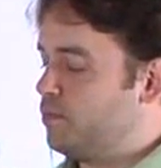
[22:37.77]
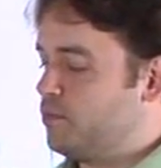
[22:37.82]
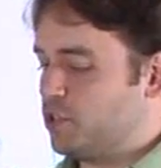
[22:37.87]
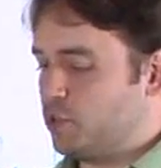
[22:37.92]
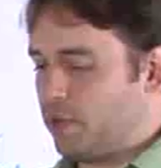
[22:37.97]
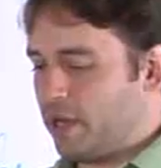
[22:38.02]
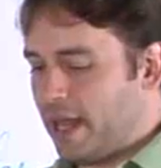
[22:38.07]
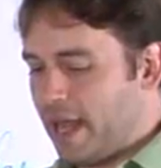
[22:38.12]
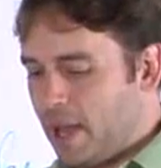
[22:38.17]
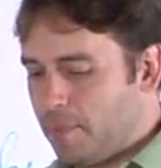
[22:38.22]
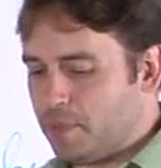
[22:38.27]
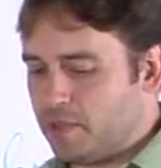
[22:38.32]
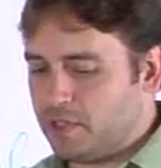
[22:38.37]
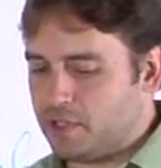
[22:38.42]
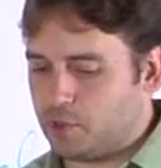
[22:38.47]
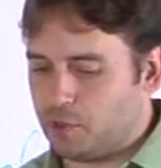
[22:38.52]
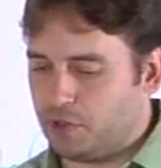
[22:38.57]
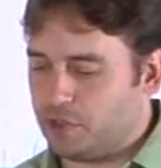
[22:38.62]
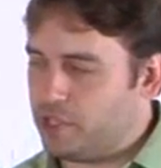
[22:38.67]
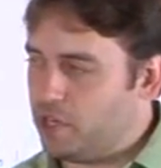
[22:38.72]
So what
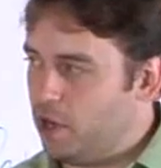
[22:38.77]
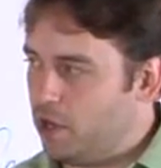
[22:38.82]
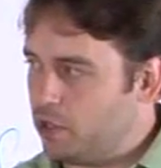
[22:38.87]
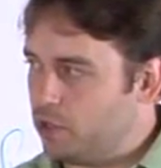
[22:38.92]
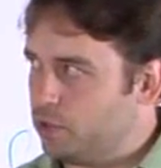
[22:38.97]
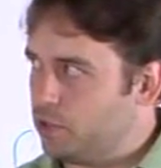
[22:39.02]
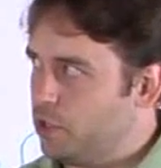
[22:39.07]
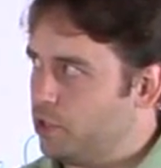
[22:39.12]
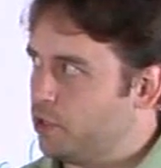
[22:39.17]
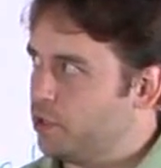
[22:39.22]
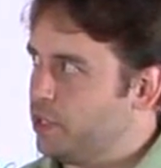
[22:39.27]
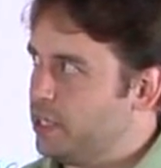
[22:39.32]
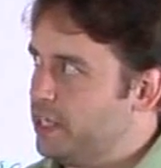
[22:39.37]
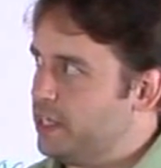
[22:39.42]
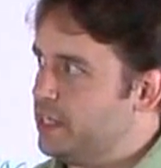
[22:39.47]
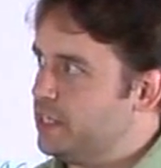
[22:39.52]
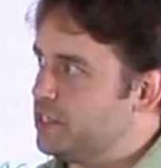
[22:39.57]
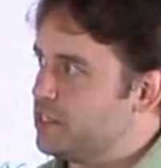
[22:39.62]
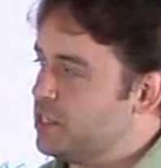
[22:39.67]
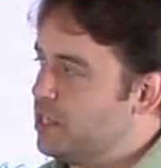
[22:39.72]
happens with the autoloader
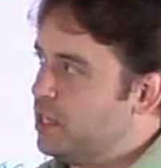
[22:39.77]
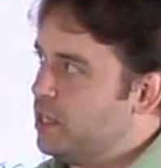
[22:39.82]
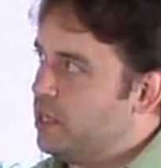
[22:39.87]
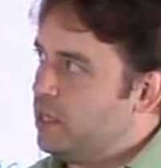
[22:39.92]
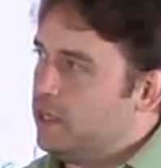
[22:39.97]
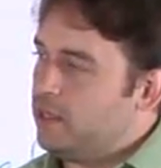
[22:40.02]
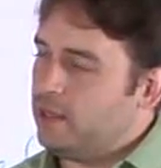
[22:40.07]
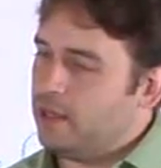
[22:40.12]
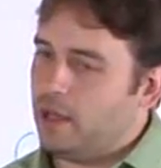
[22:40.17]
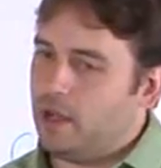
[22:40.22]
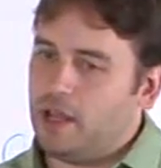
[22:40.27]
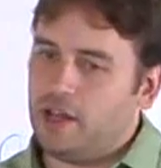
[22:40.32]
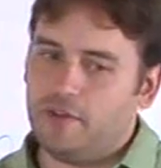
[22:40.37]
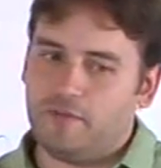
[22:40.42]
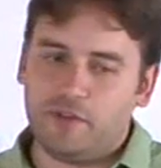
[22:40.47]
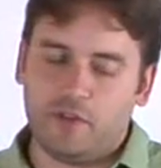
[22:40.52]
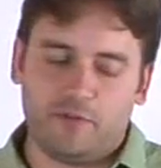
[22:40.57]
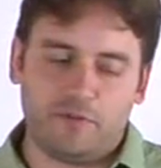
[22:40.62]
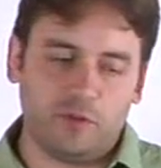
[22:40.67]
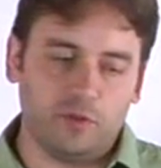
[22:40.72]
is, and
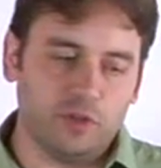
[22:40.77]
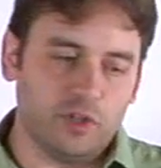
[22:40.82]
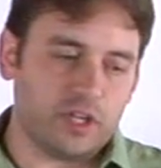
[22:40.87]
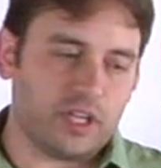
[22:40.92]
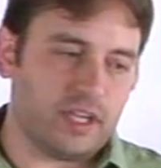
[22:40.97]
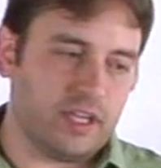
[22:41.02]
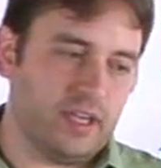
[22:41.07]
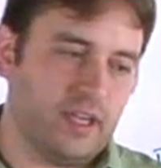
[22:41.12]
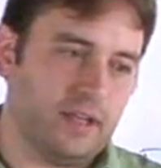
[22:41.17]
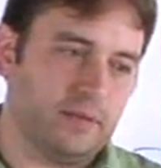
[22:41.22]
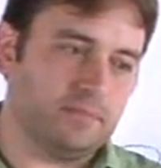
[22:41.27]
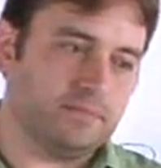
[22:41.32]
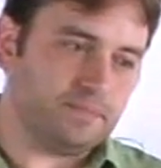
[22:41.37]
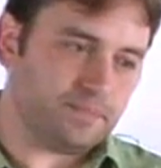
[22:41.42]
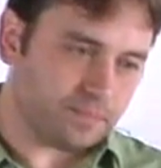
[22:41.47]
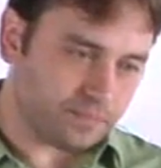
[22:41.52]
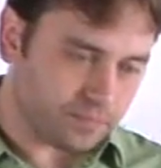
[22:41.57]
if you look in